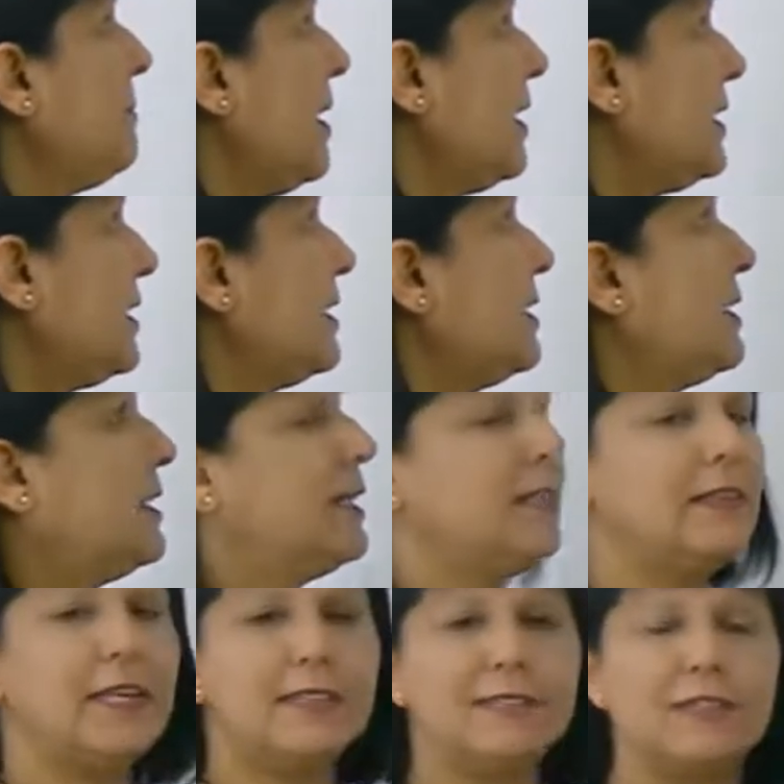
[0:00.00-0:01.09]
But
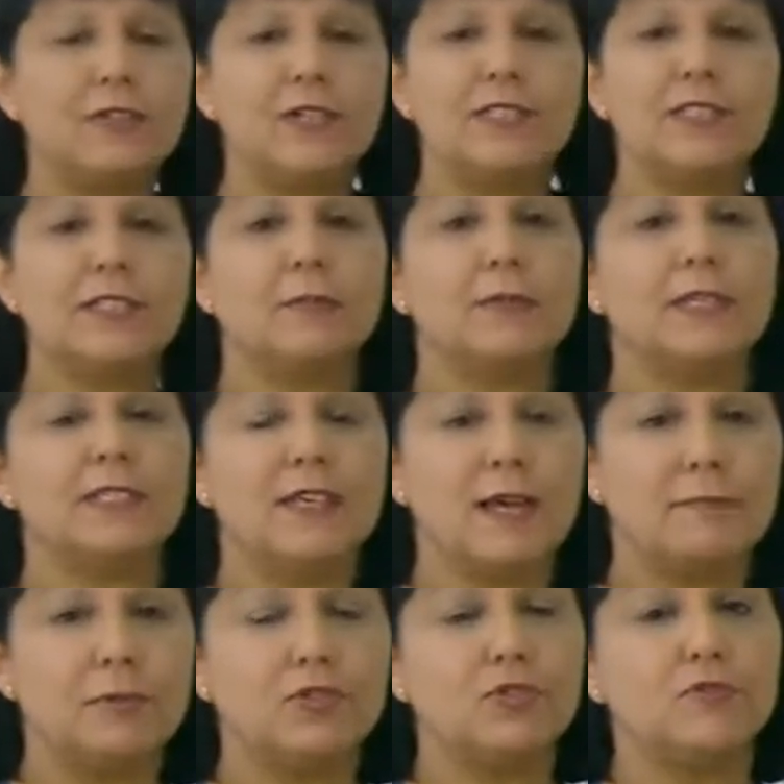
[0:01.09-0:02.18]
let's look at some
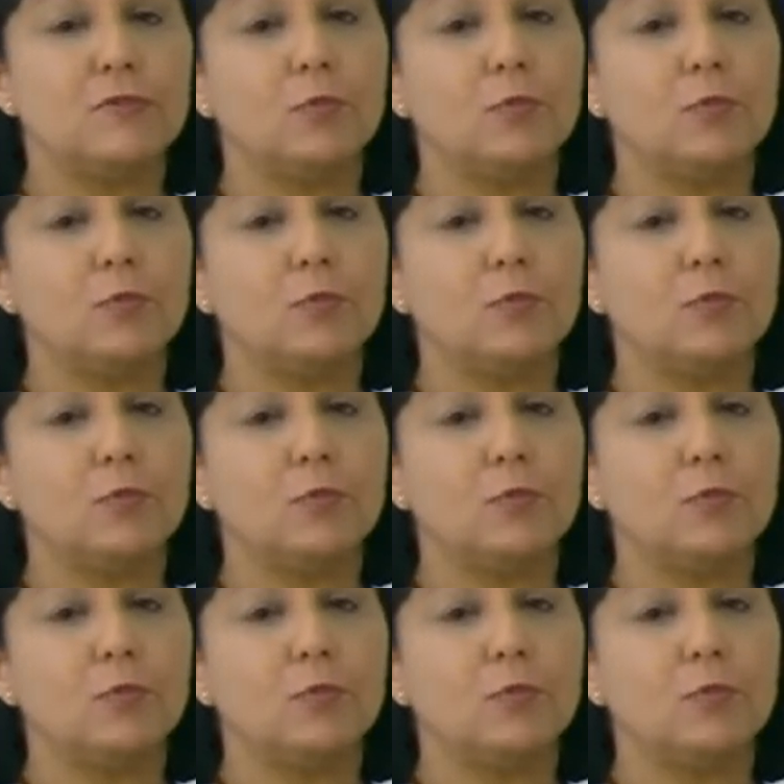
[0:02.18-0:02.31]
examples